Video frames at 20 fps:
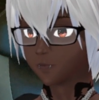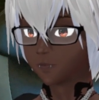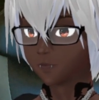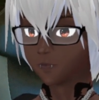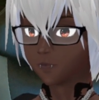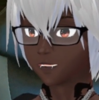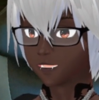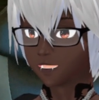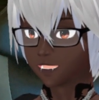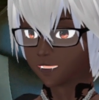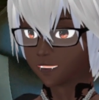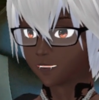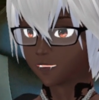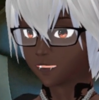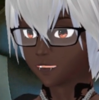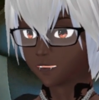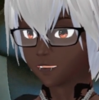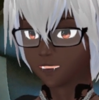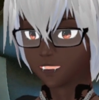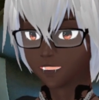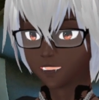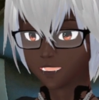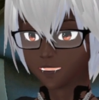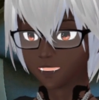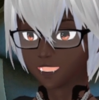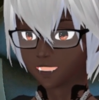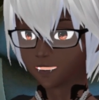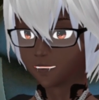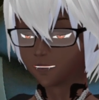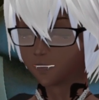augmenting for everything makes
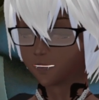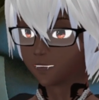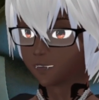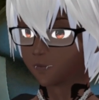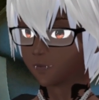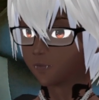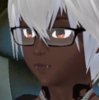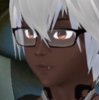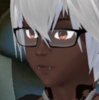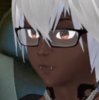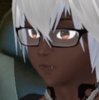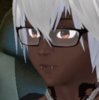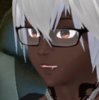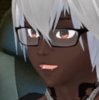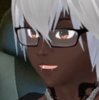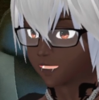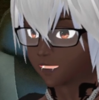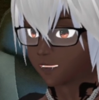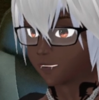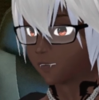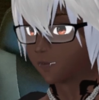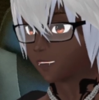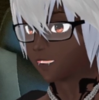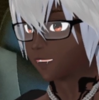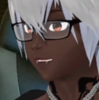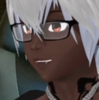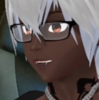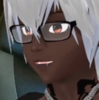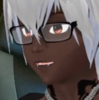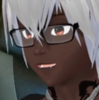sense, but the likelihood of
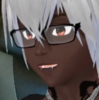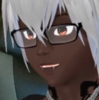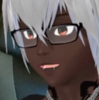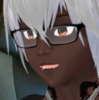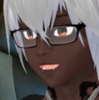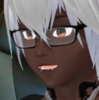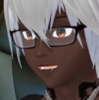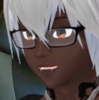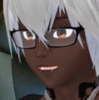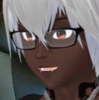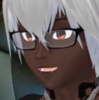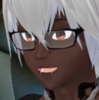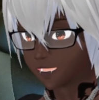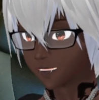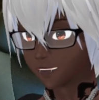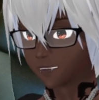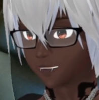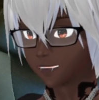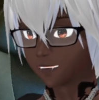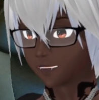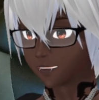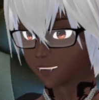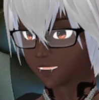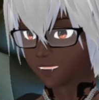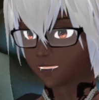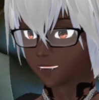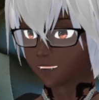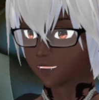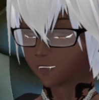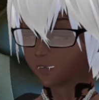us getting a class like that is slim to
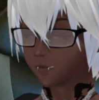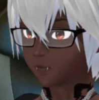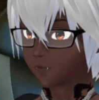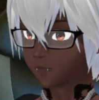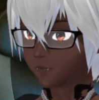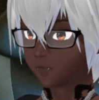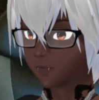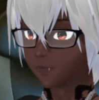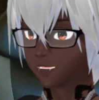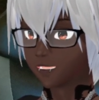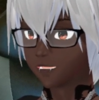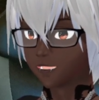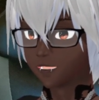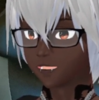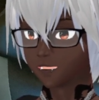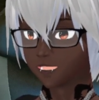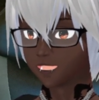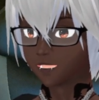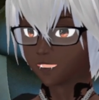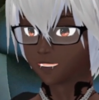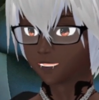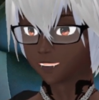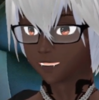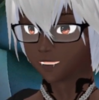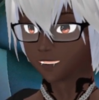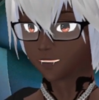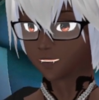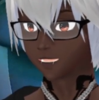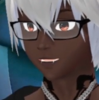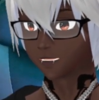none. On top of that,
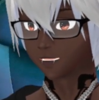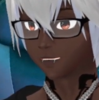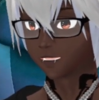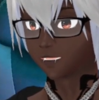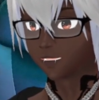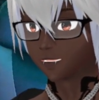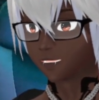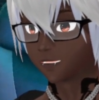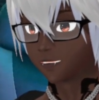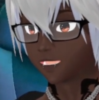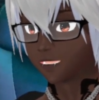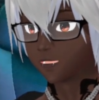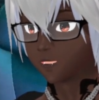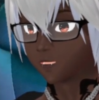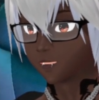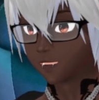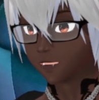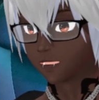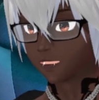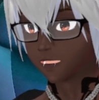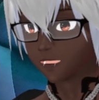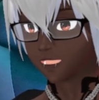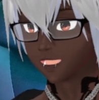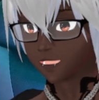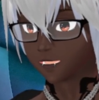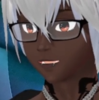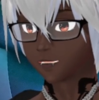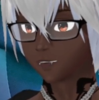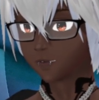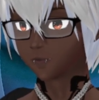it's going to be a situation where
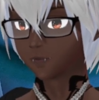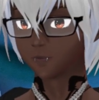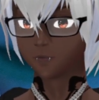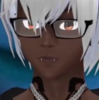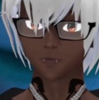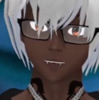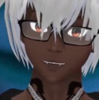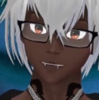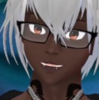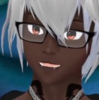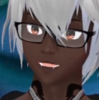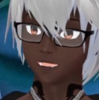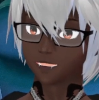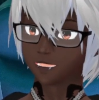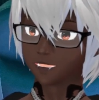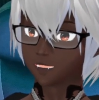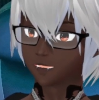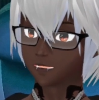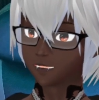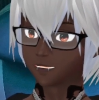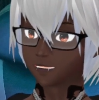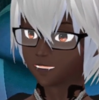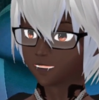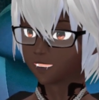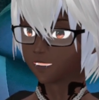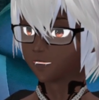we still have to figure out